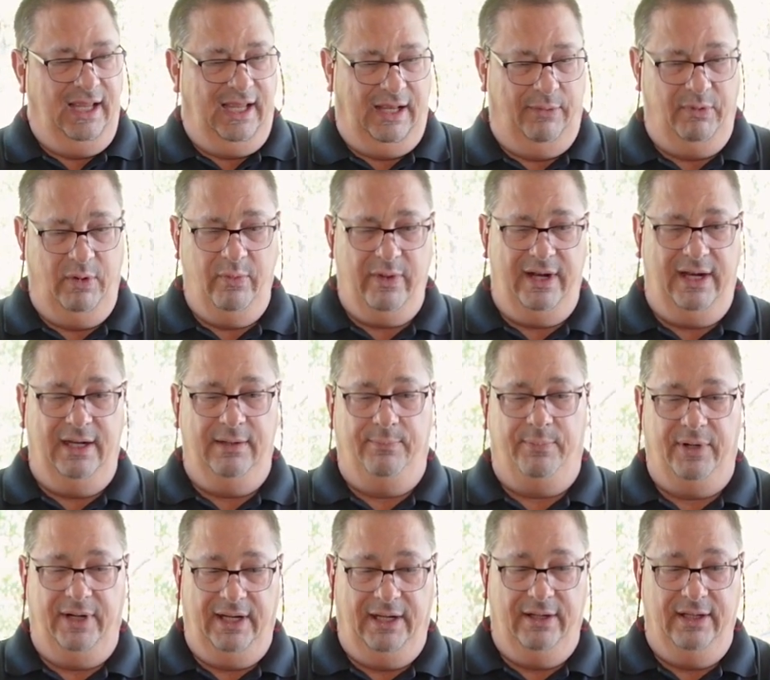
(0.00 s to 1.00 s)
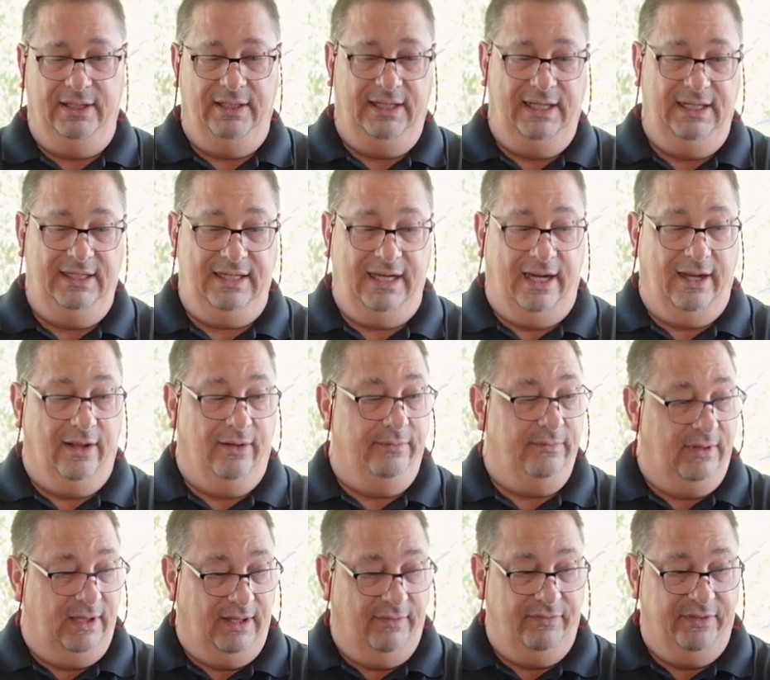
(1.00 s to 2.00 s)
And we went in pretty good detail
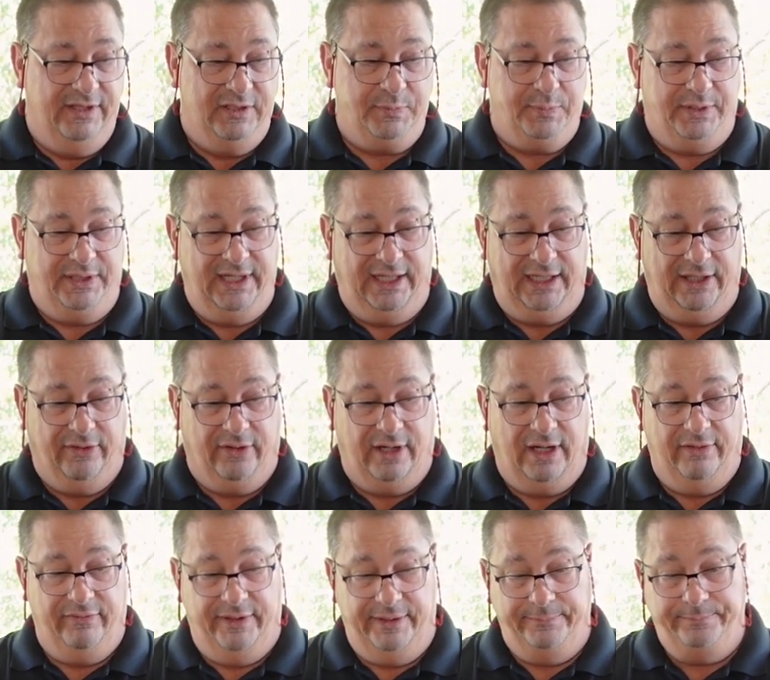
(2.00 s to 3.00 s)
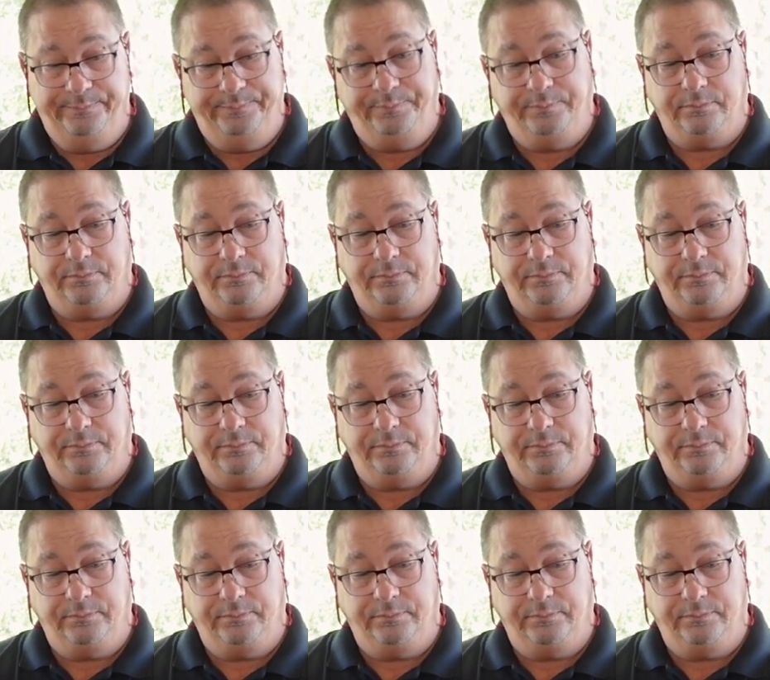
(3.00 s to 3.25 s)
of this particular oven.